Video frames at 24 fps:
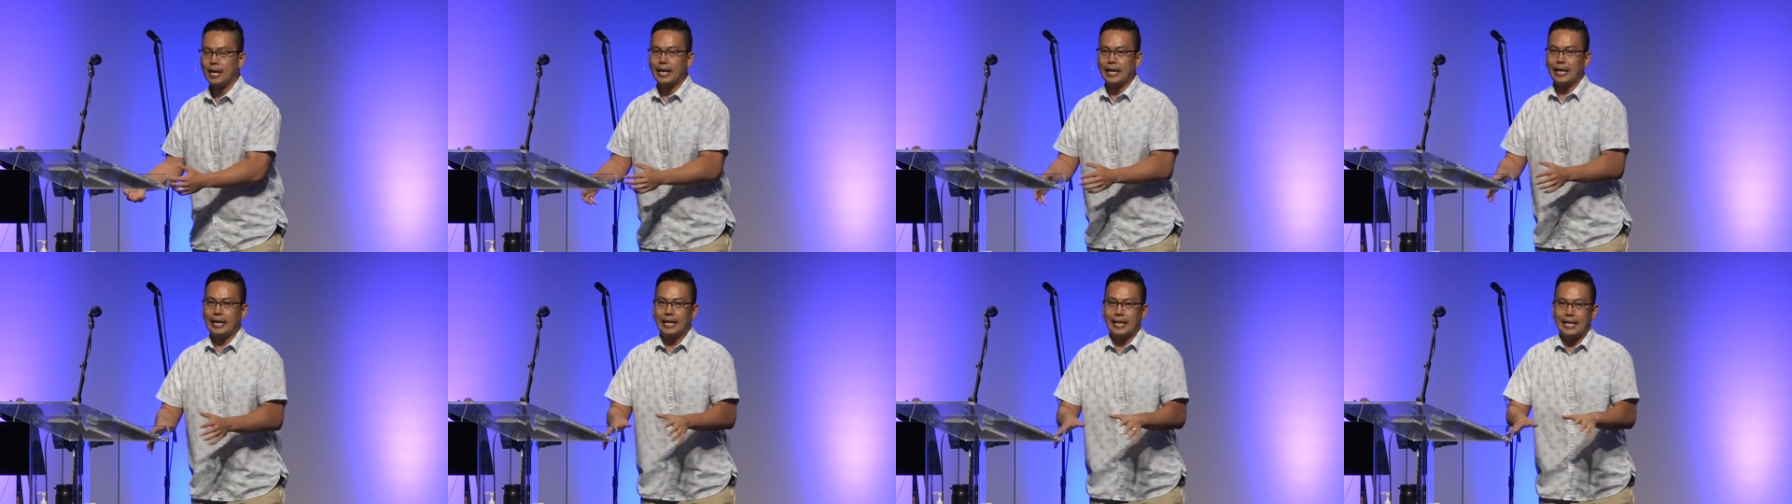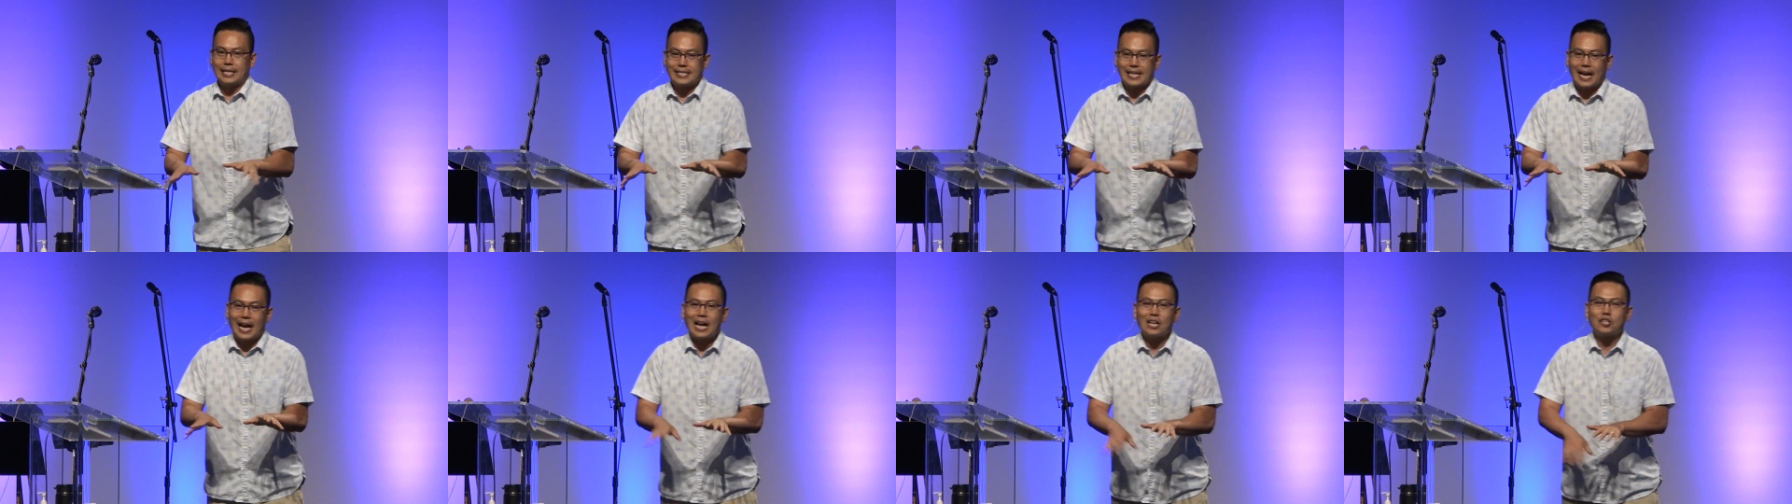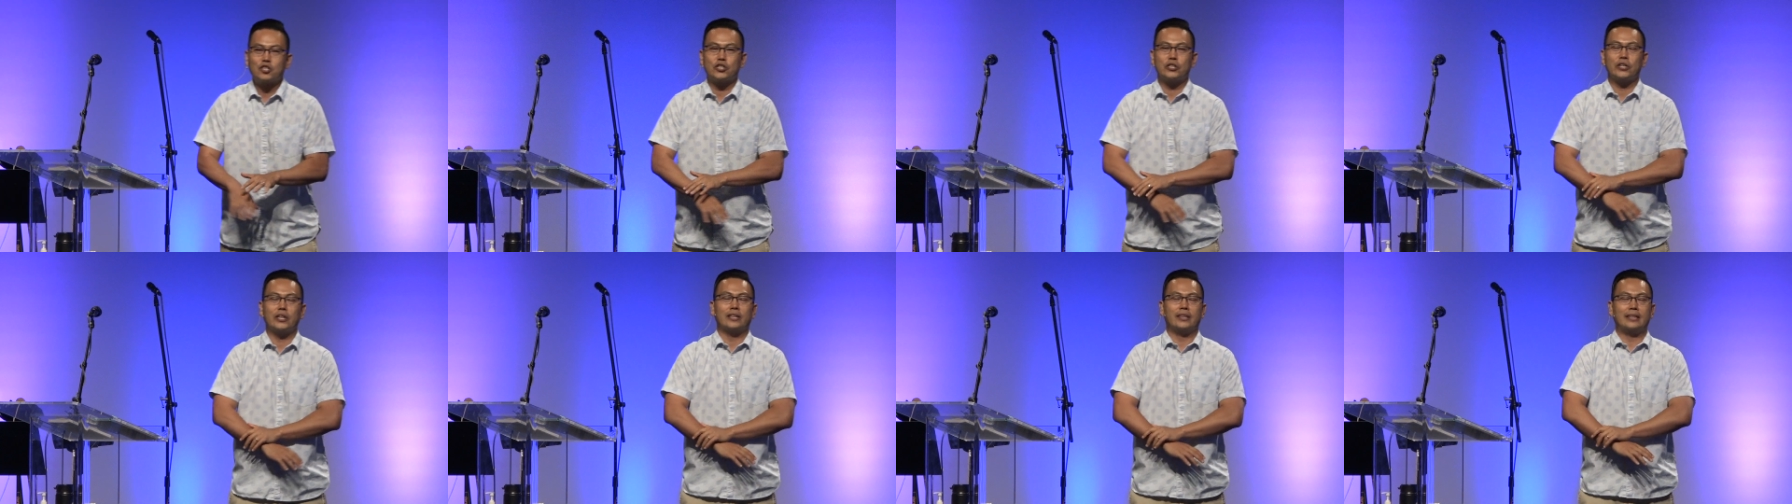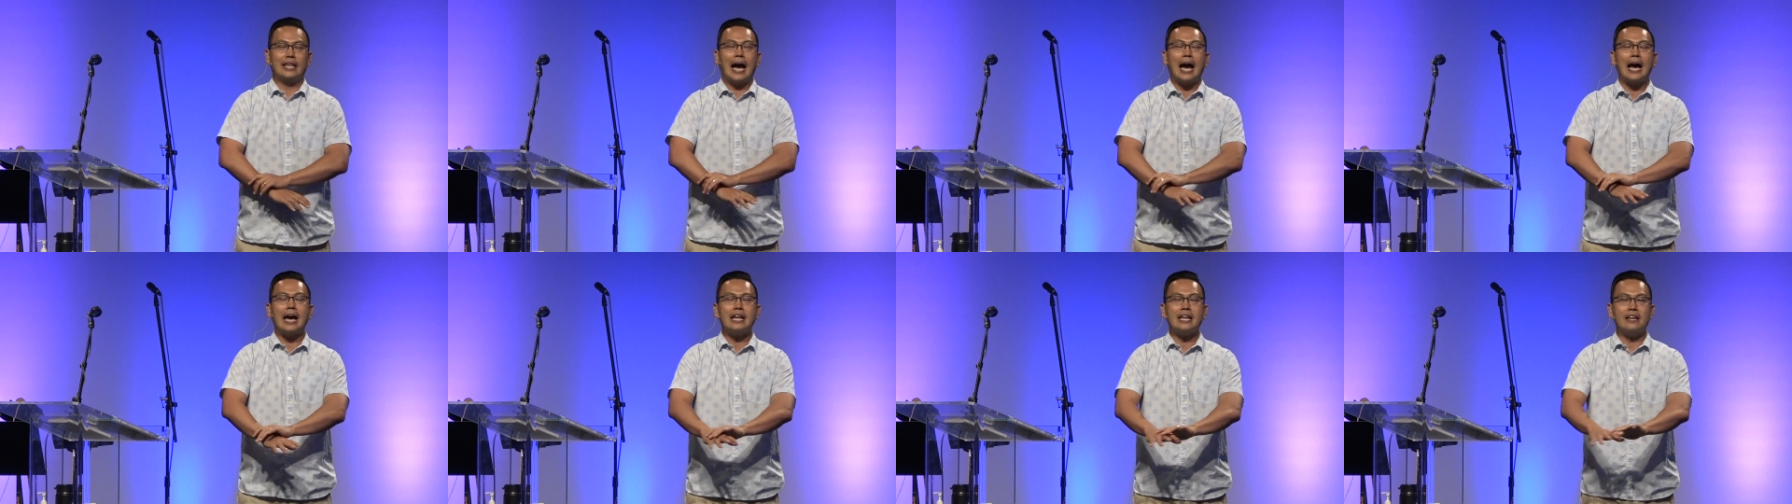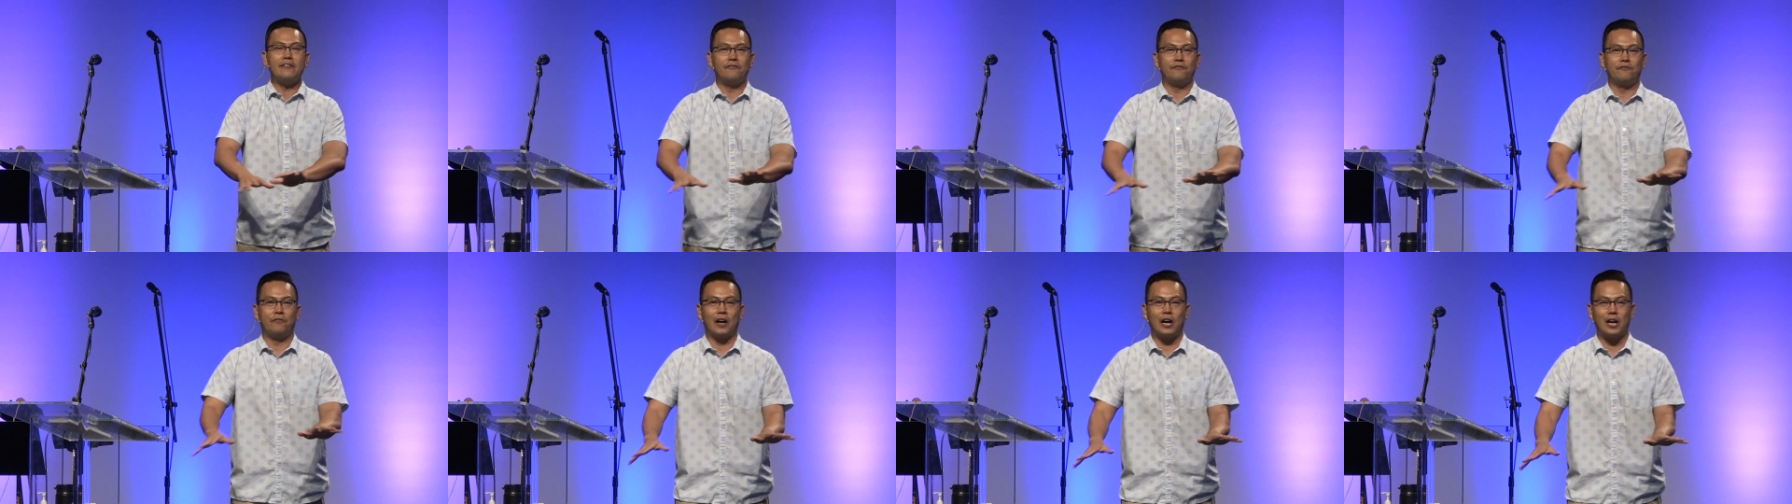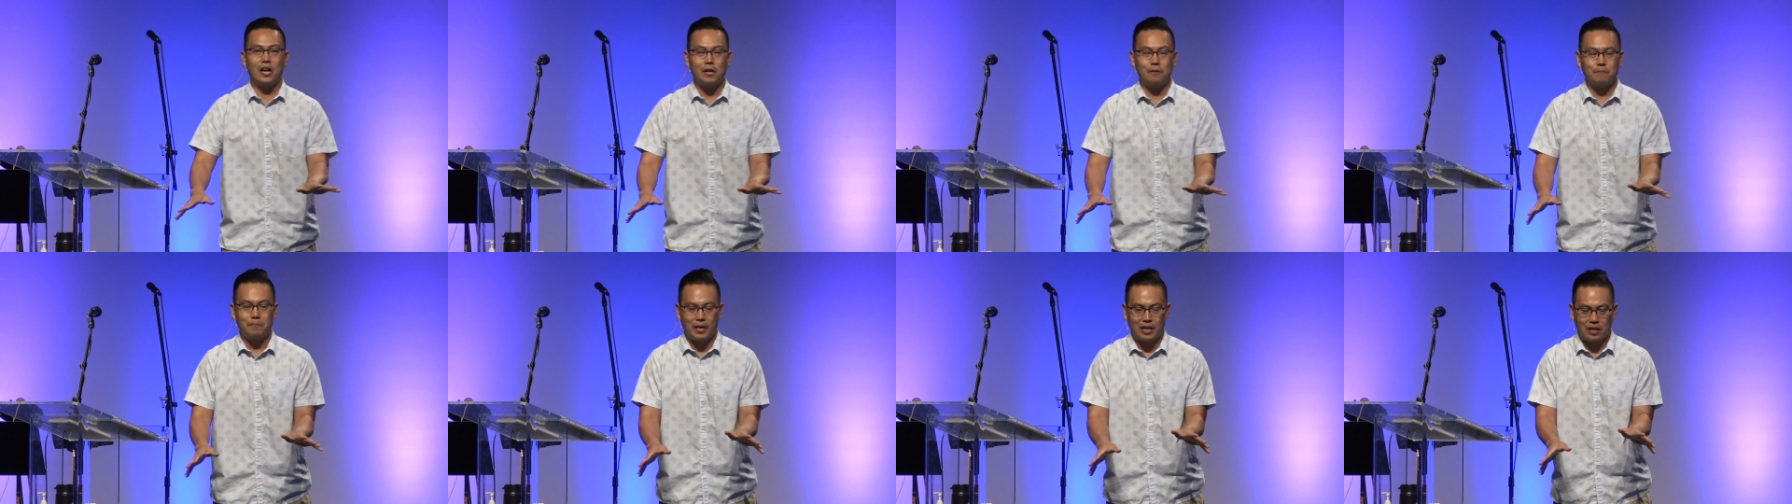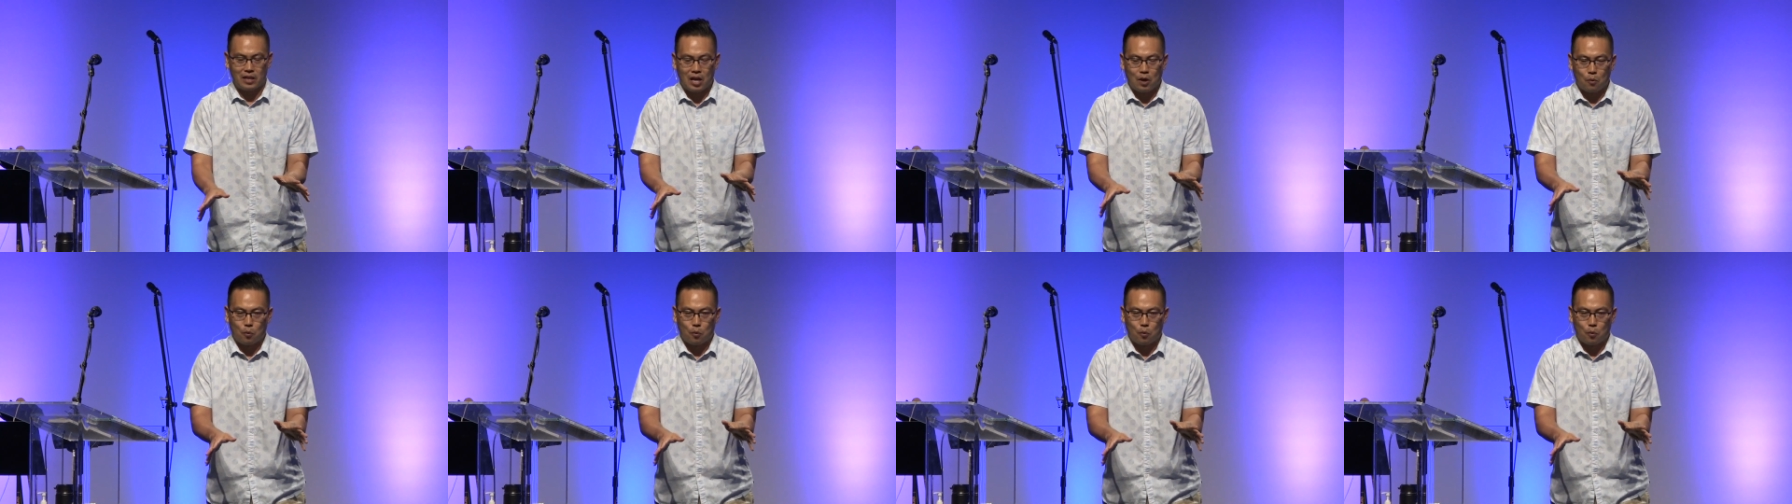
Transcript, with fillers: it is actually that environment